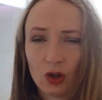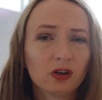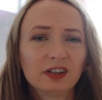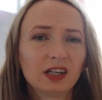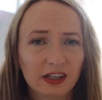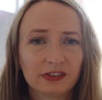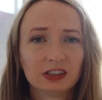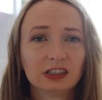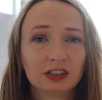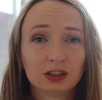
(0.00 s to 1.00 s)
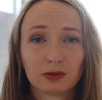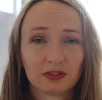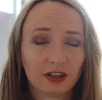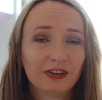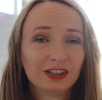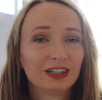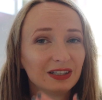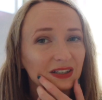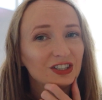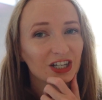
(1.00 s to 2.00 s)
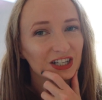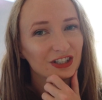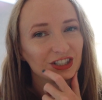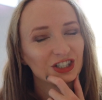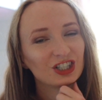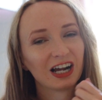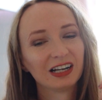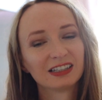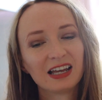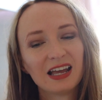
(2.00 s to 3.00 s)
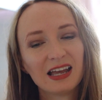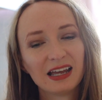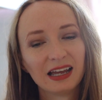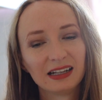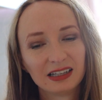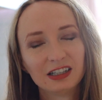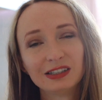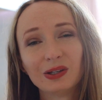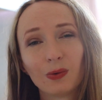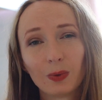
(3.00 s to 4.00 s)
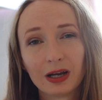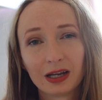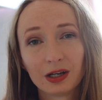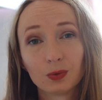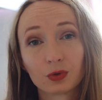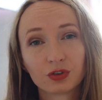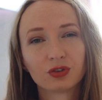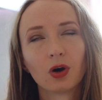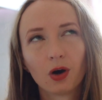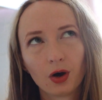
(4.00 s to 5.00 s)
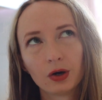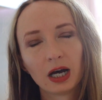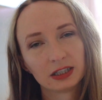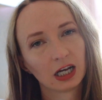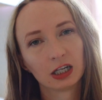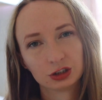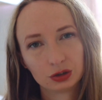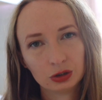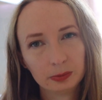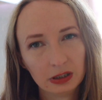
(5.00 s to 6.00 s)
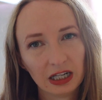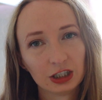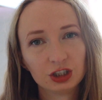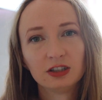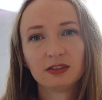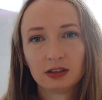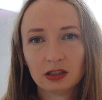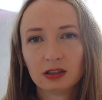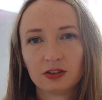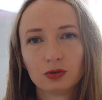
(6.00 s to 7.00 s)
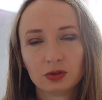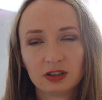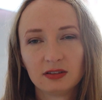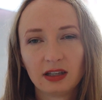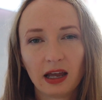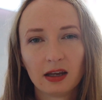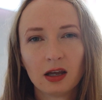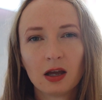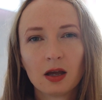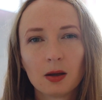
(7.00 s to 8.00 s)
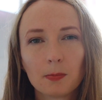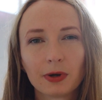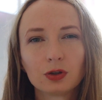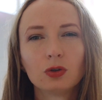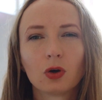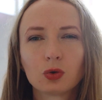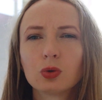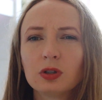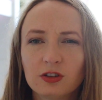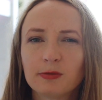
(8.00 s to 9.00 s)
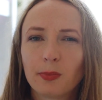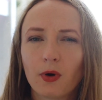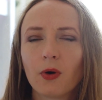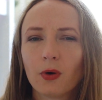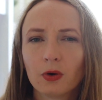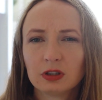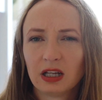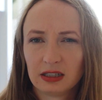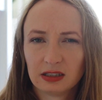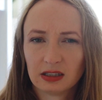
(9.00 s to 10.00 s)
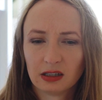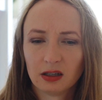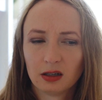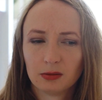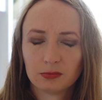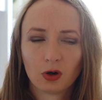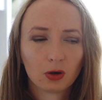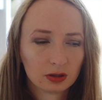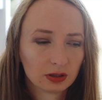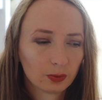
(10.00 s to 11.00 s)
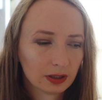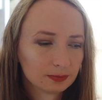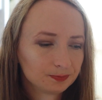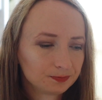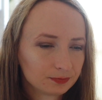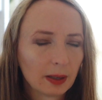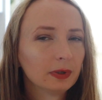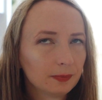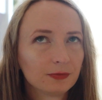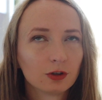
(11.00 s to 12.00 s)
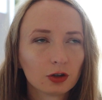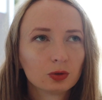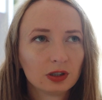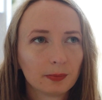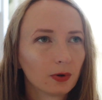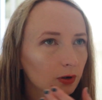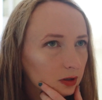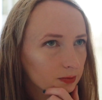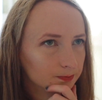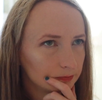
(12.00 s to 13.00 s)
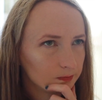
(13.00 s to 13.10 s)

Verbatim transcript: over everything. She was definitely a challenging child, and the little one was so attached to me. Like, she still is to this day, but not to this point like the older one. I mean, not to the point.